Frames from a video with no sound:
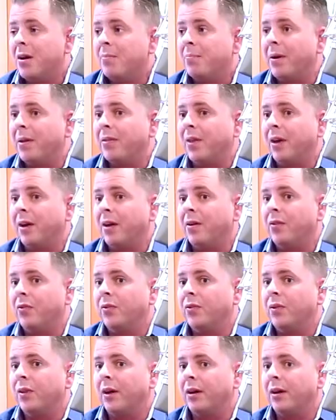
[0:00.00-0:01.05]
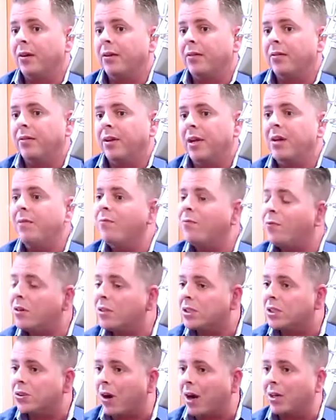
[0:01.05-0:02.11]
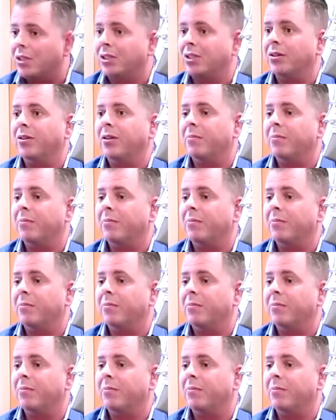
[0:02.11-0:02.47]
But the infrastructure,